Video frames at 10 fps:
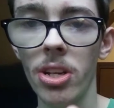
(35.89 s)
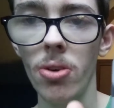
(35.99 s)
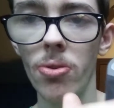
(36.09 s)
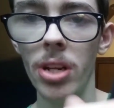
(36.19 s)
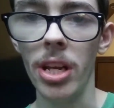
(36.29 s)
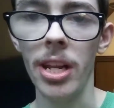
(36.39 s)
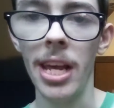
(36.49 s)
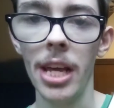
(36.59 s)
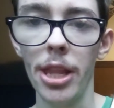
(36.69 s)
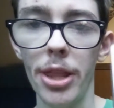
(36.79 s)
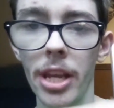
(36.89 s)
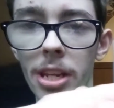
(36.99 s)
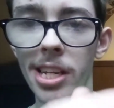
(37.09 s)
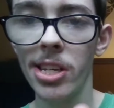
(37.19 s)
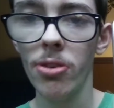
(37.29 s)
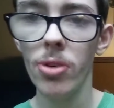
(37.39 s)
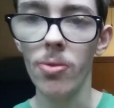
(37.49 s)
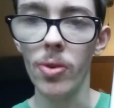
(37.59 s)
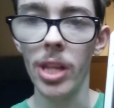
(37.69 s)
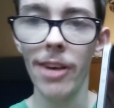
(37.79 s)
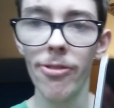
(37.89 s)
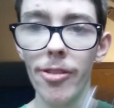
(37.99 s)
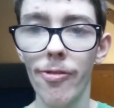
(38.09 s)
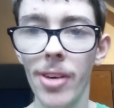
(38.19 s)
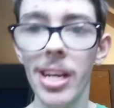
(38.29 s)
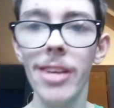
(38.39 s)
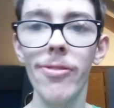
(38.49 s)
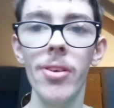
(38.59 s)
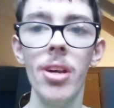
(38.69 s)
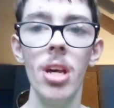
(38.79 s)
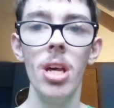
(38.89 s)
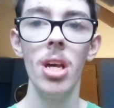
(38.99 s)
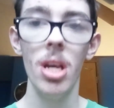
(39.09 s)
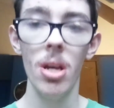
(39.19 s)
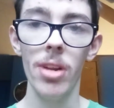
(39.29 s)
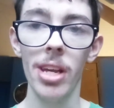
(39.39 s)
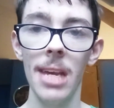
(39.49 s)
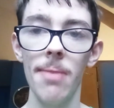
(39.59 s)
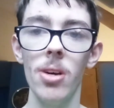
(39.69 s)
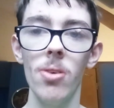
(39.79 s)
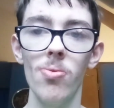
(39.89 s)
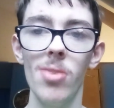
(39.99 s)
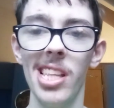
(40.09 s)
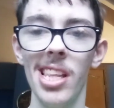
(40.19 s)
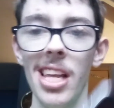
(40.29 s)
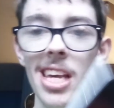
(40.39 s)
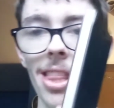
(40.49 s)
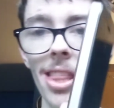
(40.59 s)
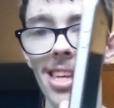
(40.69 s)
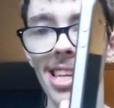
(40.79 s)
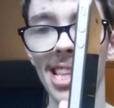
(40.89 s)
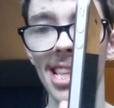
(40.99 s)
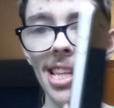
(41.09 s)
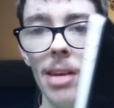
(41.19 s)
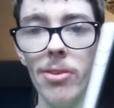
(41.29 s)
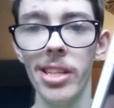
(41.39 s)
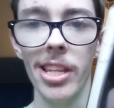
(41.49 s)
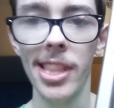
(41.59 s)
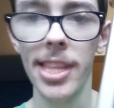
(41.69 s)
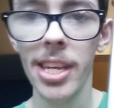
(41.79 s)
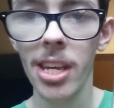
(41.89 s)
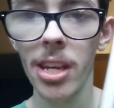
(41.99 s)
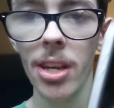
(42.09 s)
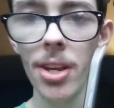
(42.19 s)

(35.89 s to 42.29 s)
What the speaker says: to it and had the thickness to it, with the iPhone 5 when it came out wasn't like this. It wasn't as thick.